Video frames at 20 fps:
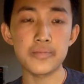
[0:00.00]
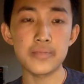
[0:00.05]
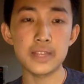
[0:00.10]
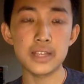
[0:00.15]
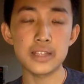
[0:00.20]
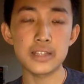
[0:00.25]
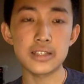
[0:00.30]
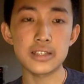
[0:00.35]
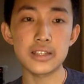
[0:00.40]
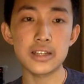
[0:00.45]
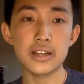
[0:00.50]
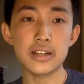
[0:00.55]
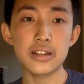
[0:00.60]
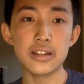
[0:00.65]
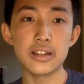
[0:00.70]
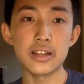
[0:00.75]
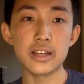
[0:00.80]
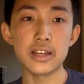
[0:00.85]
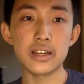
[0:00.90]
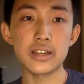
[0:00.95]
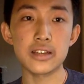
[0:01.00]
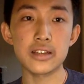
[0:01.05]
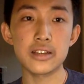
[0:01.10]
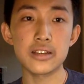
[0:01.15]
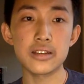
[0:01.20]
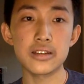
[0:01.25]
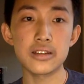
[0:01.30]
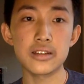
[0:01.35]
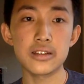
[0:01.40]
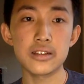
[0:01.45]
it's not like,
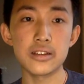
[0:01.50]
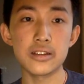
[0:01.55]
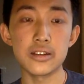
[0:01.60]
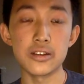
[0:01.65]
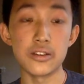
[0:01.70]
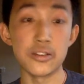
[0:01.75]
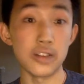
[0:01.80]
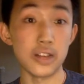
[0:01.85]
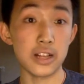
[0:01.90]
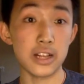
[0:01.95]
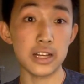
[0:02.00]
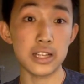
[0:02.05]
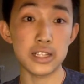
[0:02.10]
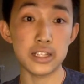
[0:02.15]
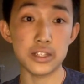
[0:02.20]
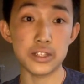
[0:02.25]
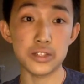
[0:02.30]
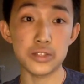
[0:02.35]
you know, the classic